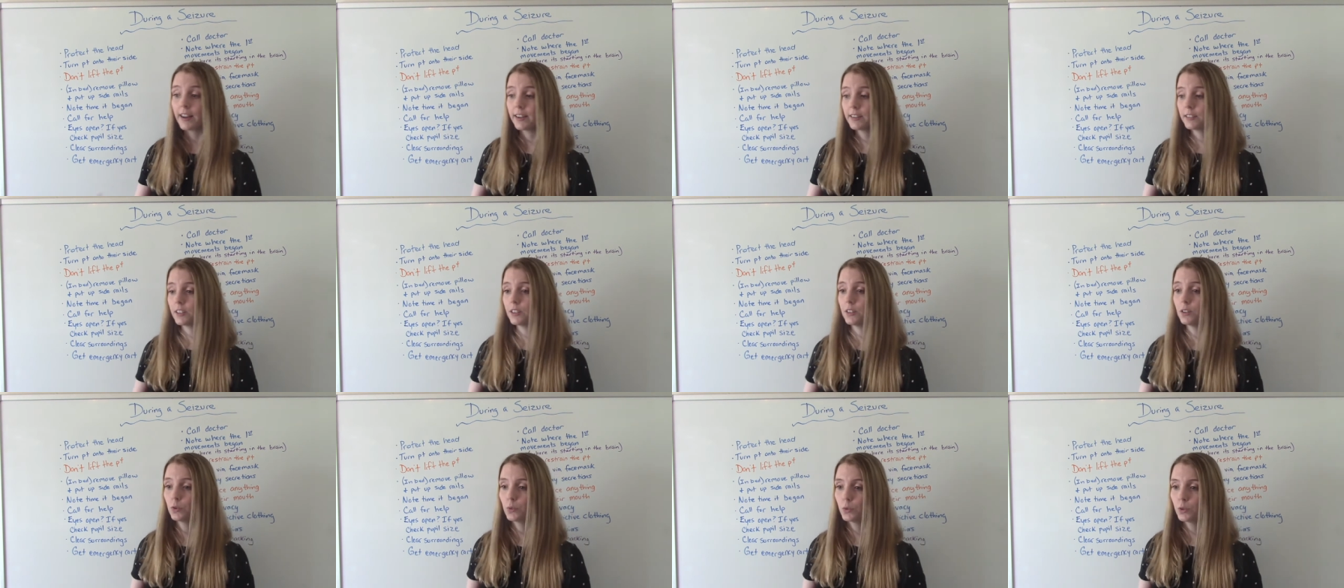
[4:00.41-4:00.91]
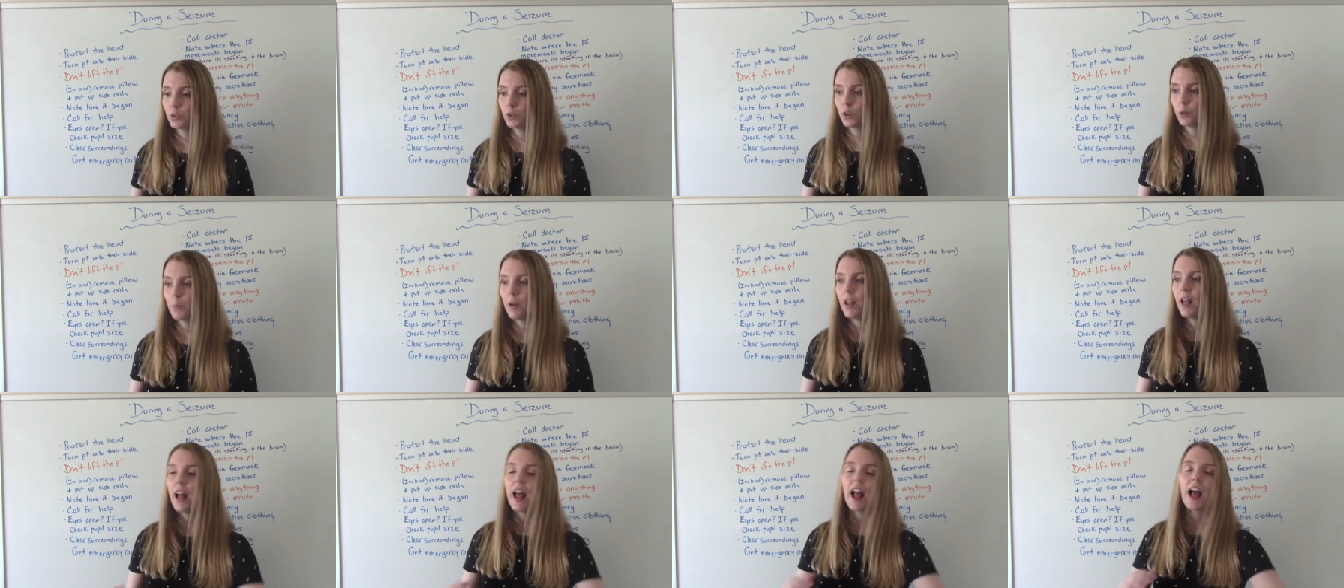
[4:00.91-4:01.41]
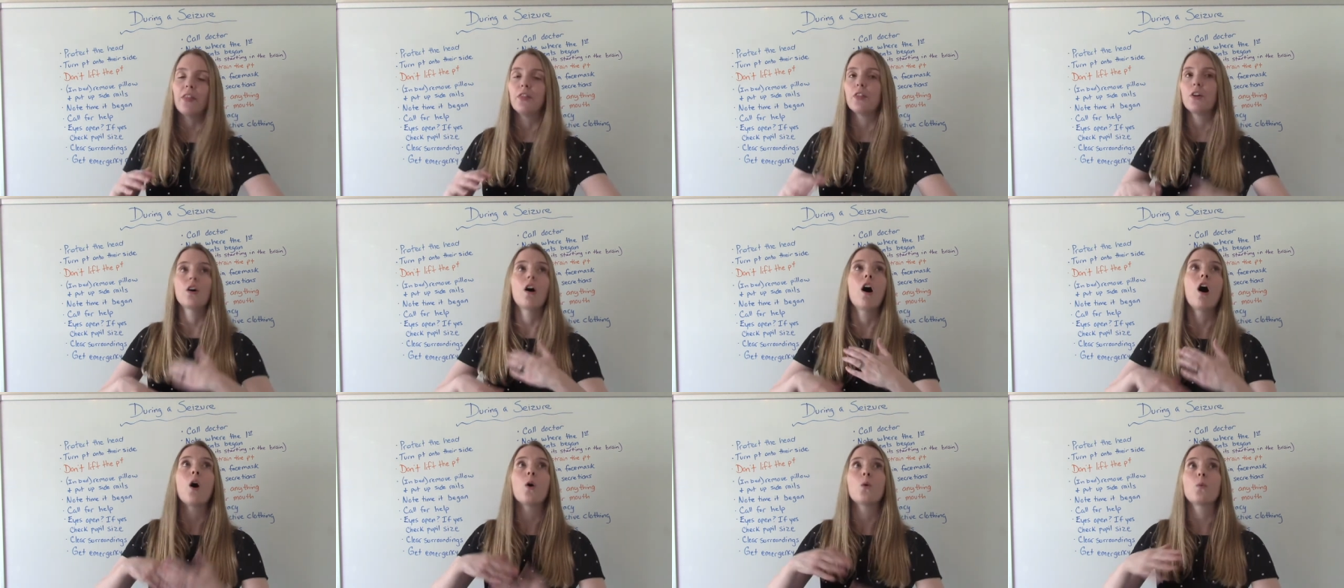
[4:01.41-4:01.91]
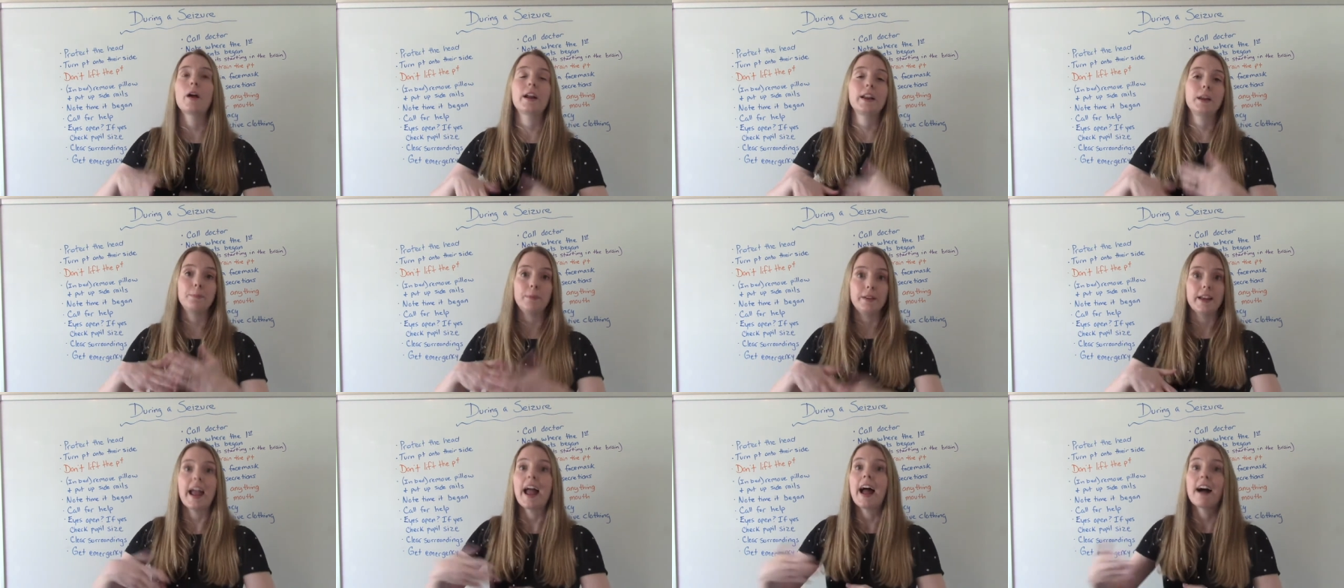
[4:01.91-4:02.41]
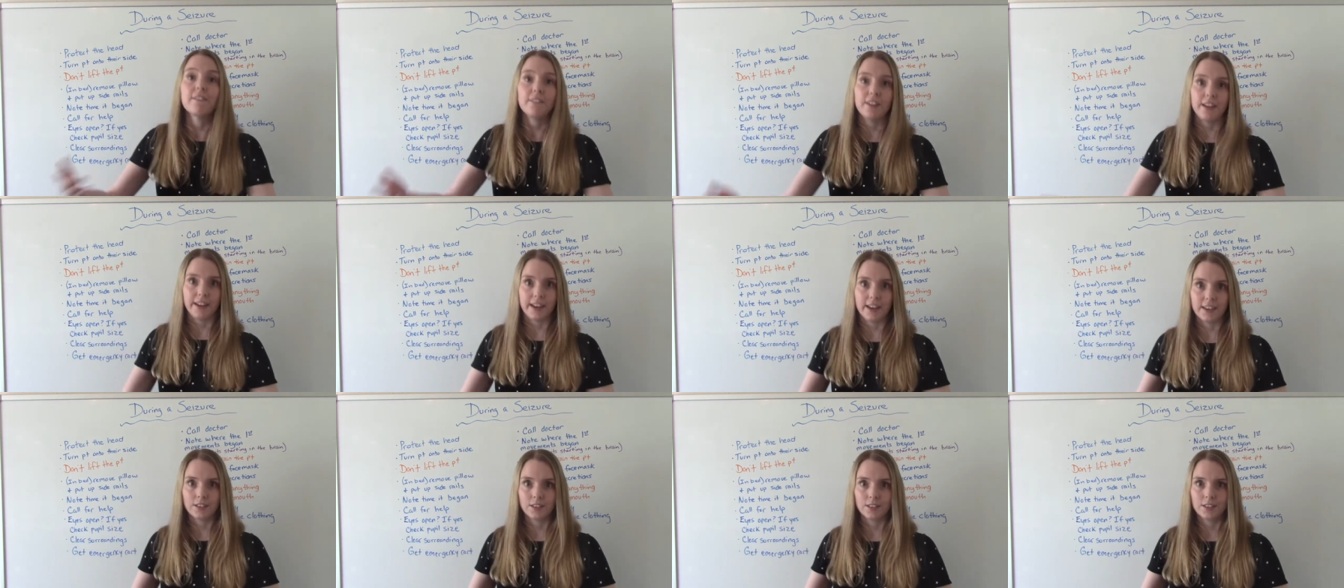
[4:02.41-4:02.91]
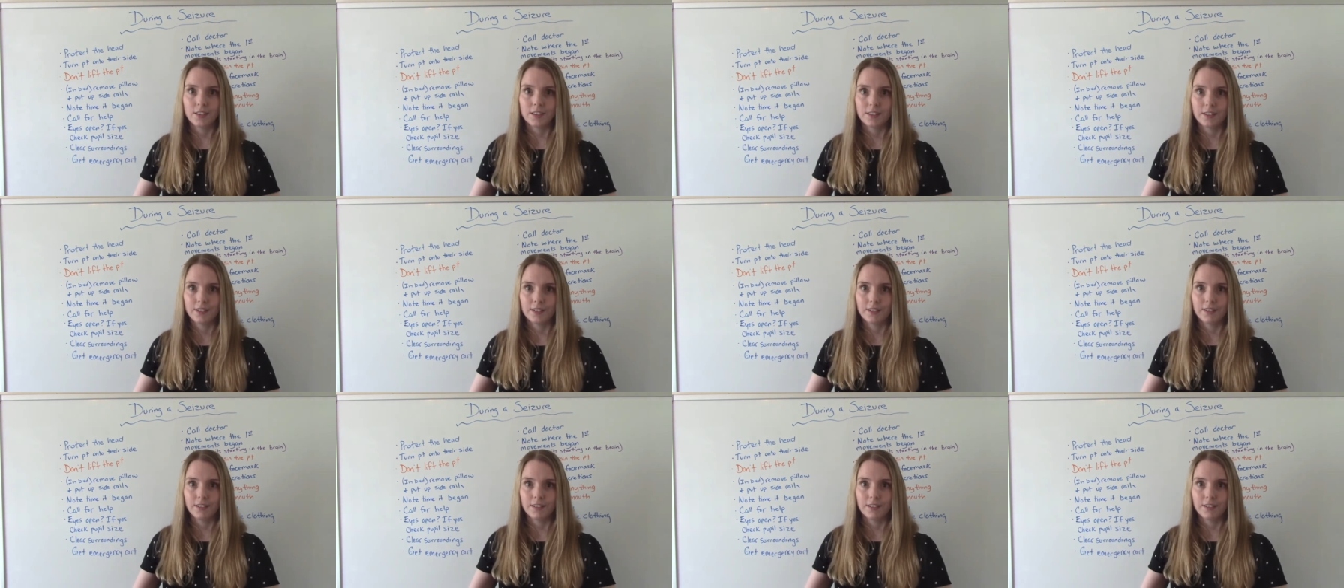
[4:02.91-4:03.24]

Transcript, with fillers: into the room and they'll already be having it.